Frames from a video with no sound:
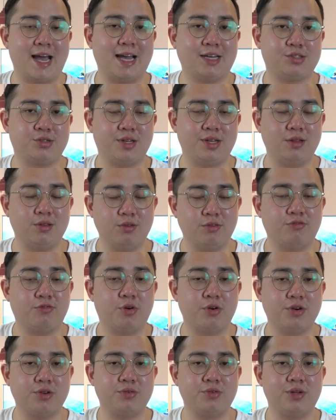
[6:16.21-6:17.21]
actually look
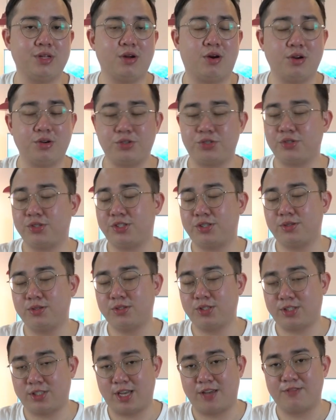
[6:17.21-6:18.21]
forward to it or you should
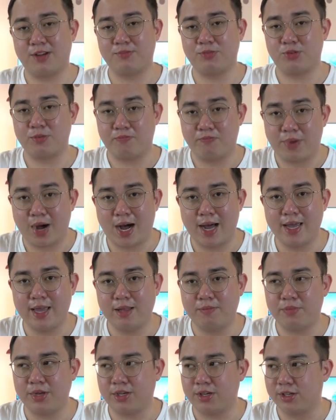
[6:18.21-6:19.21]
save up to buy
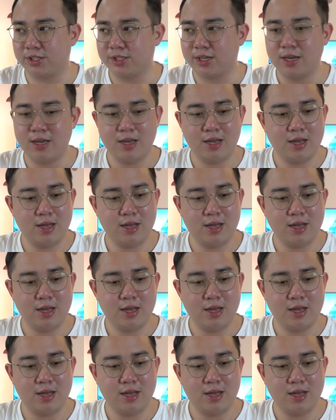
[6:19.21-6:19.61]
it, because